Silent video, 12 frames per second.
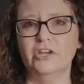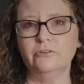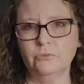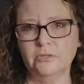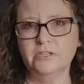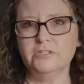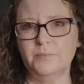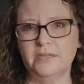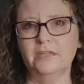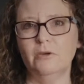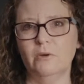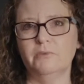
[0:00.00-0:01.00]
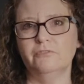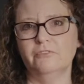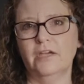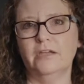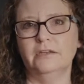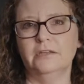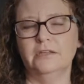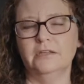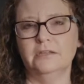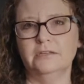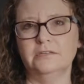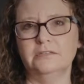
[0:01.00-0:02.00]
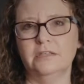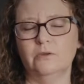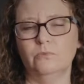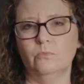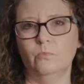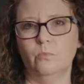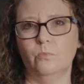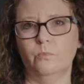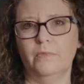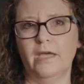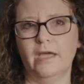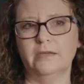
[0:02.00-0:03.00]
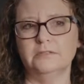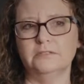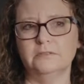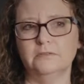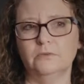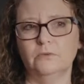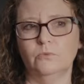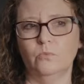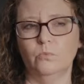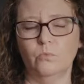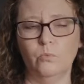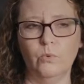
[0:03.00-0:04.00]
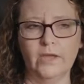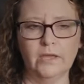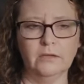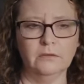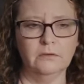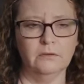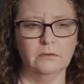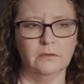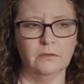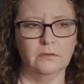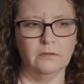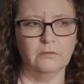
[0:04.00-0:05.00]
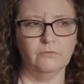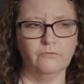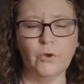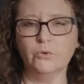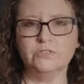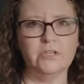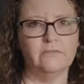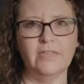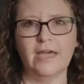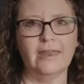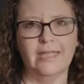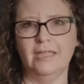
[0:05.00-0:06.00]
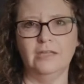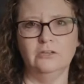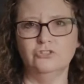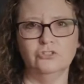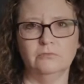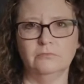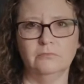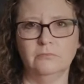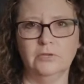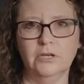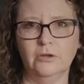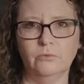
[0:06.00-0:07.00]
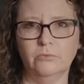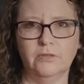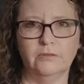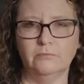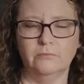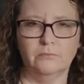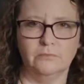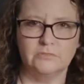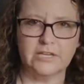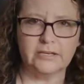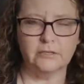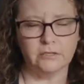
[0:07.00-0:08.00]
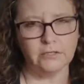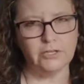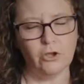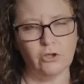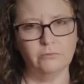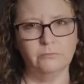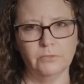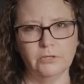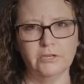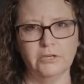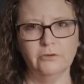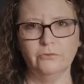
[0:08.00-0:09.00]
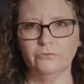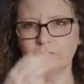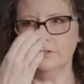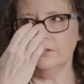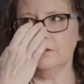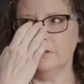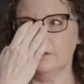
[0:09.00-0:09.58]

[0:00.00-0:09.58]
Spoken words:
generally speaking, what we find is that when folks of that age, you know, the technically called millennials,